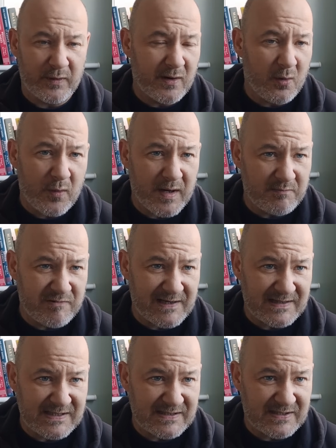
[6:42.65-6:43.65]
We know what he
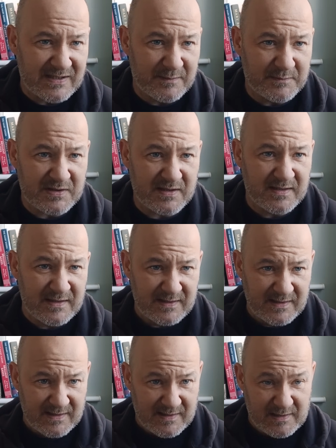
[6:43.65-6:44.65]
brings in terms of
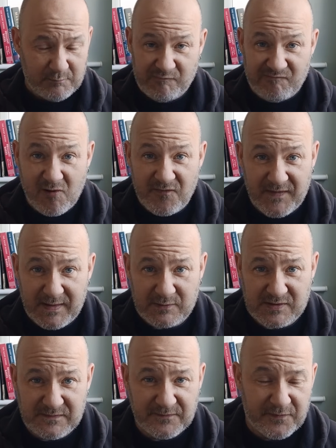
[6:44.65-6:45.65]

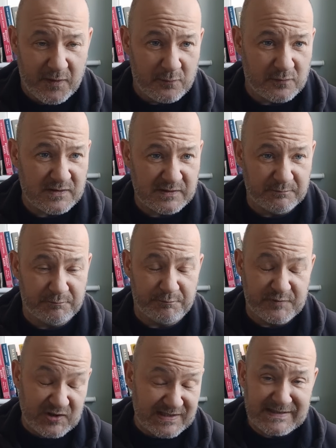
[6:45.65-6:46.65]
roughhousing folks and
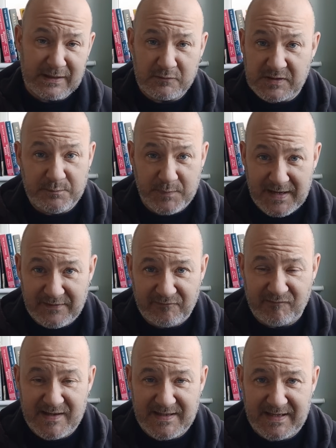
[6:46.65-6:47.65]
shithousing, buying
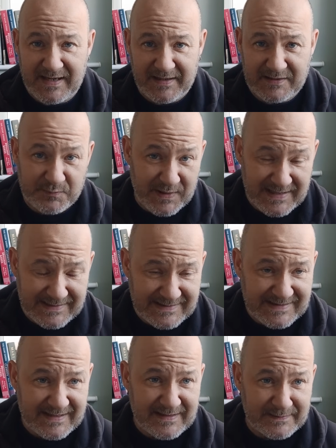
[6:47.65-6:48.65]
free kicks, buying
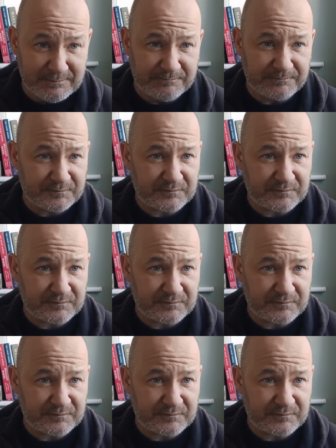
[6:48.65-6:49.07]
time.